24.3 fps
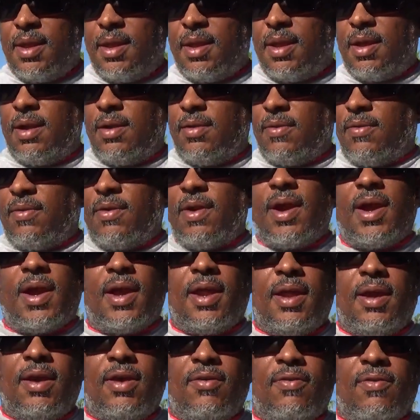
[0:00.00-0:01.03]
All
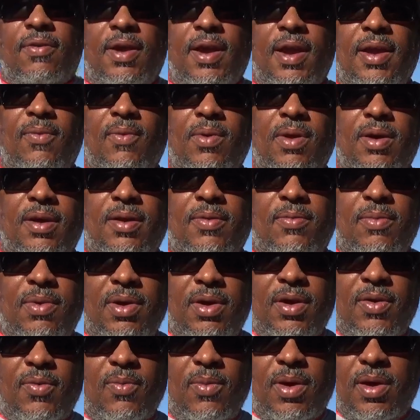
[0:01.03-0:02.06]
right.
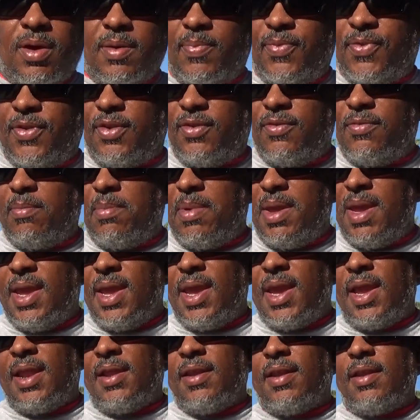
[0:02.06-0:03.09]
Welcome to
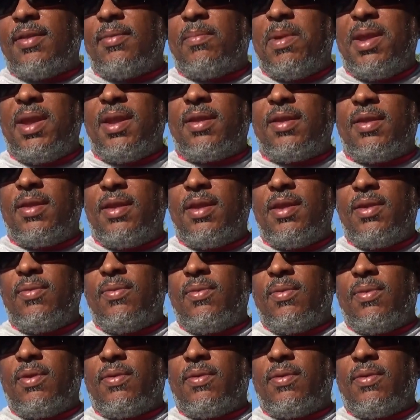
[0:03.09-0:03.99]
me and me to you.